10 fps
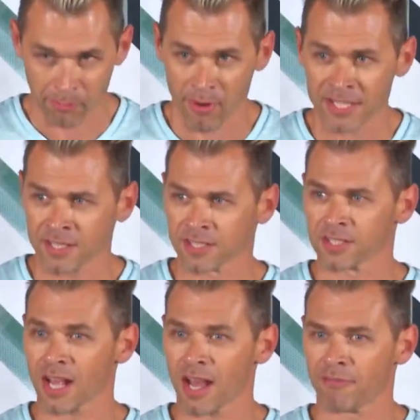
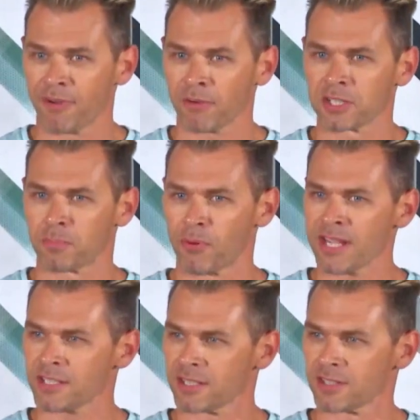presence. I, I felt His
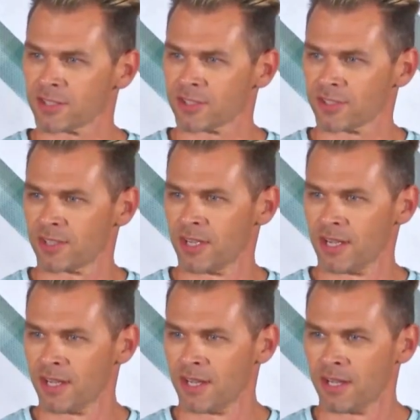presence
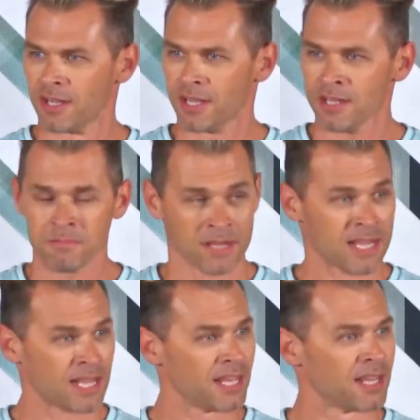in
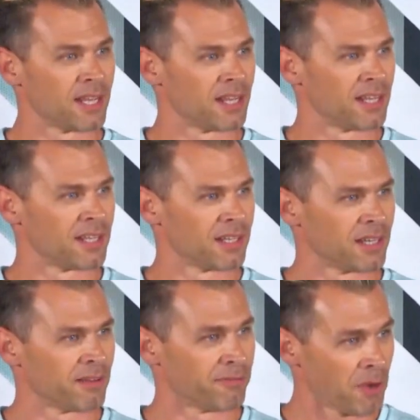me.
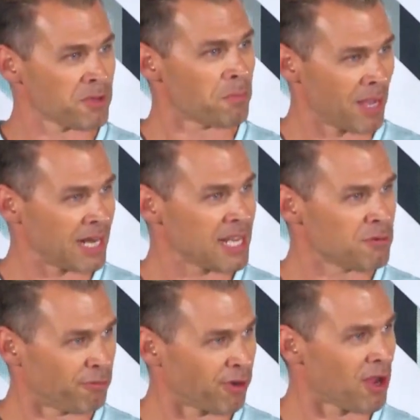From your belly
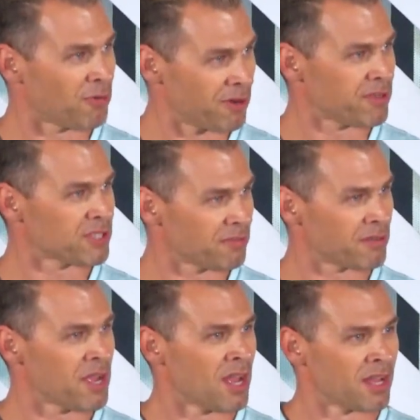will flow rivers of
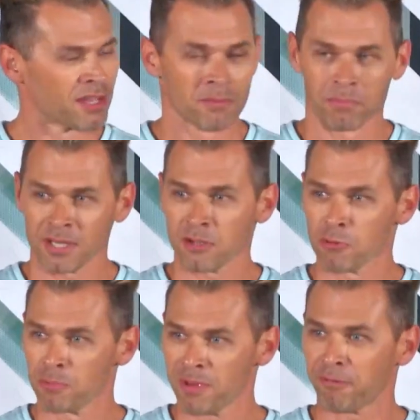living.
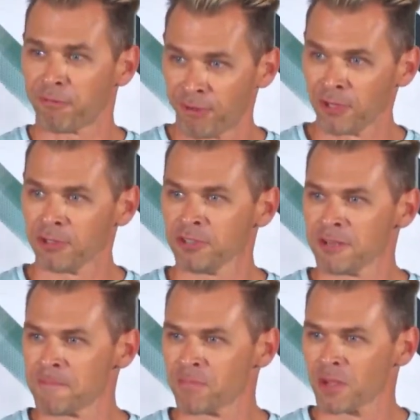You will be filled
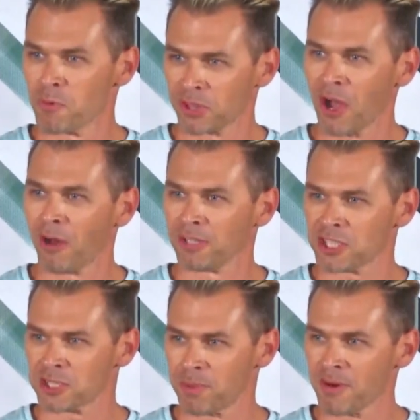with the Holy
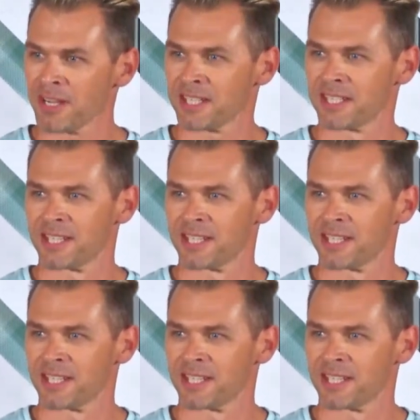Spirit.